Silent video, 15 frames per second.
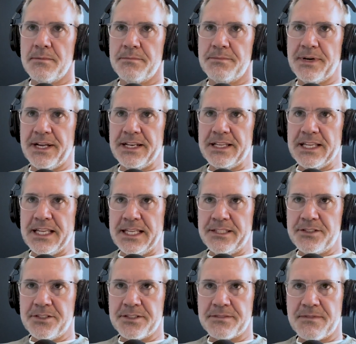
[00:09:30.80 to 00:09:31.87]
But
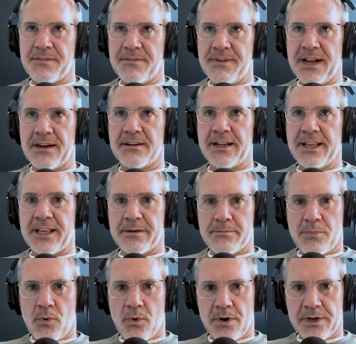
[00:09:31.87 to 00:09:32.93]
it's just very
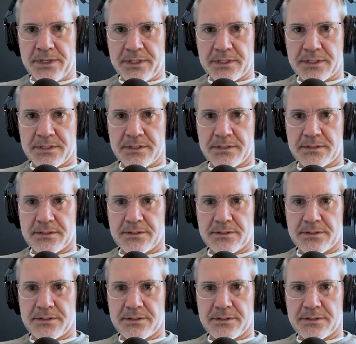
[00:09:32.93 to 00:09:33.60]
important